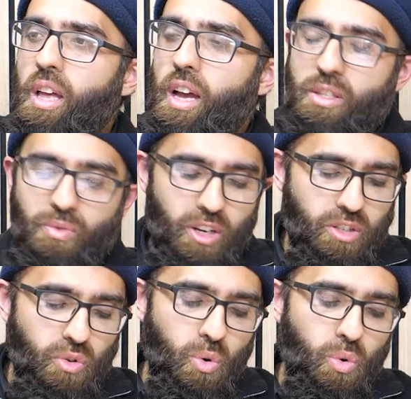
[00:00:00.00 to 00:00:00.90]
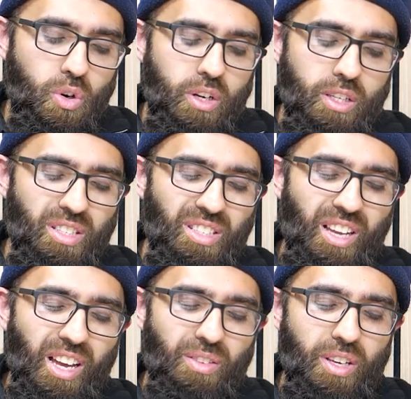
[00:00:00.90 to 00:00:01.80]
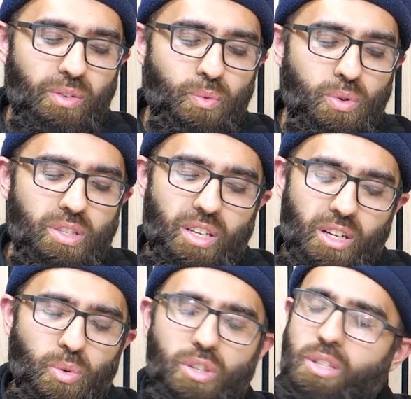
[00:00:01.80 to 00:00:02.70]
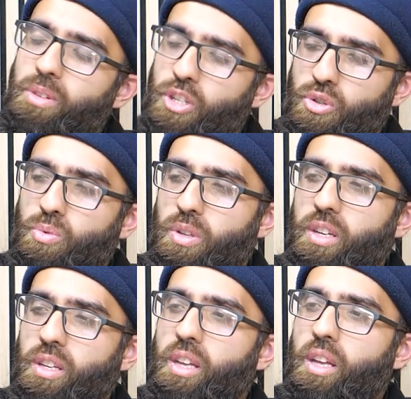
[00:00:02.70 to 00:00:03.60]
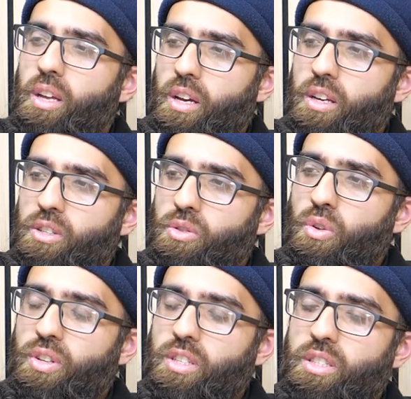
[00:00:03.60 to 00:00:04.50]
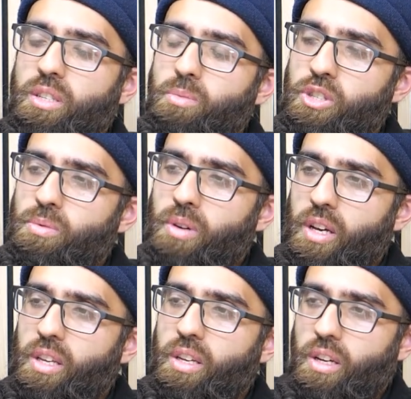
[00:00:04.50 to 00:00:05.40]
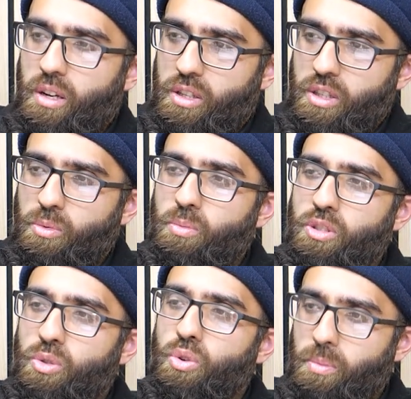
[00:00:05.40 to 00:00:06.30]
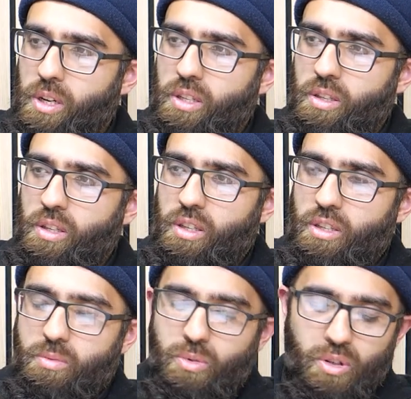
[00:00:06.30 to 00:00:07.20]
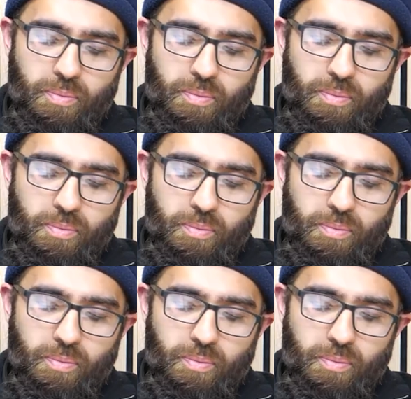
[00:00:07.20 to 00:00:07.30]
as far as I recall, it doesn't have a full sanad or there's some issues with it in terms of authenticity mentioned by Shaykh Abdul Majid Turkmani in his book.